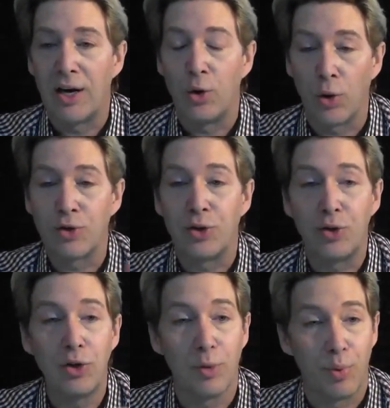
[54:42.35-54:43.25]
in order to
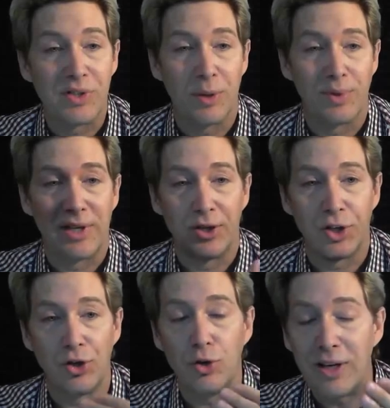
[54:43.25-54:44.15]
do your
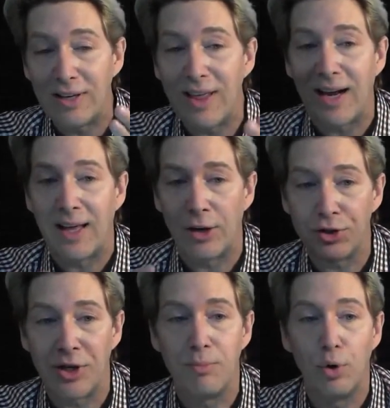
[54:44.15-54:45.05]
precipitation. You need that
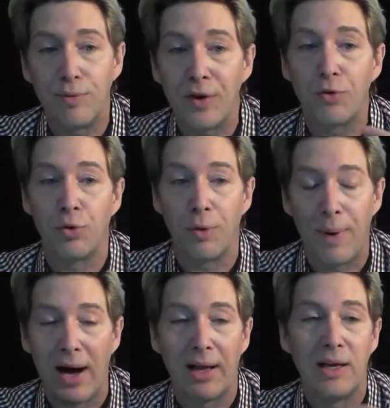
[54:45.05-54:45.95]
energy moving through the
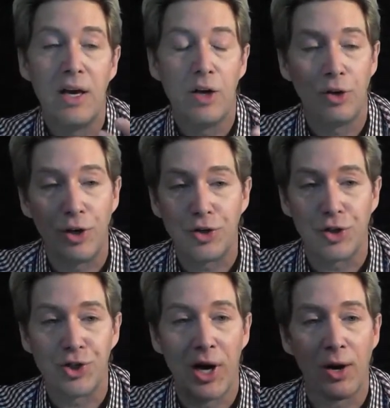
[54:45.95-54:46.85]
body. You need
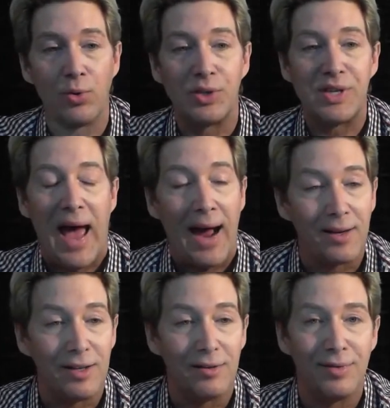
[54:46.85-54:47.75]
your chakras
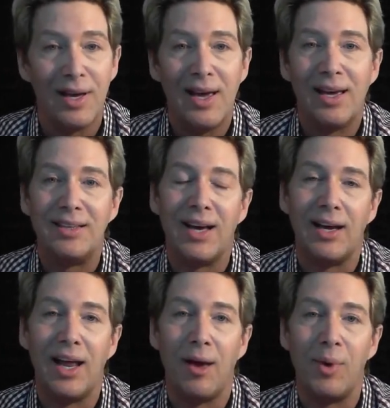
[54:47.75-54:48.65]
active and
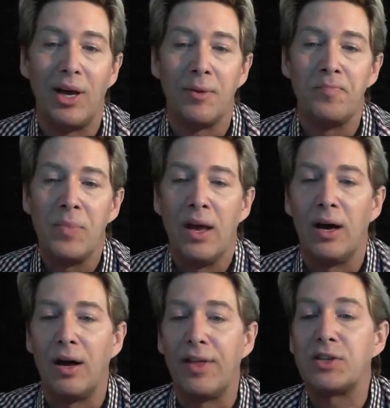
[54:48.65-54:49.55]
dynamic.
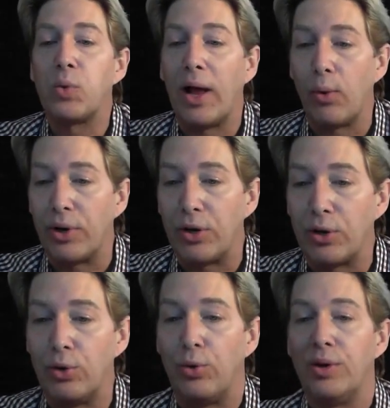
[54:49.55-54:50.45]
That's what I would
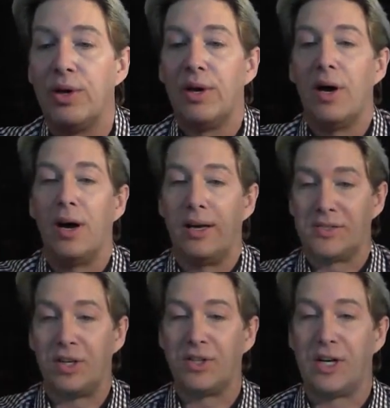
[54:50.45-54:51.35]
include and
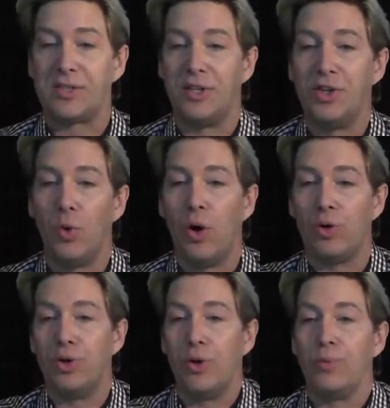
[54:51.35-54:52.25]
suggest that you
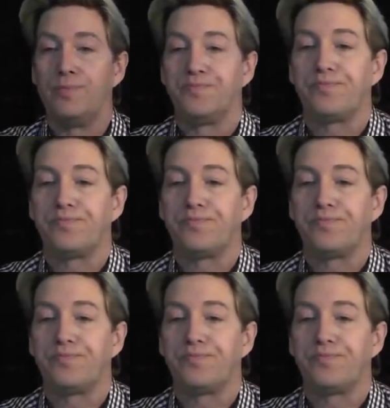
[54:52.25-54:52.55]
all do.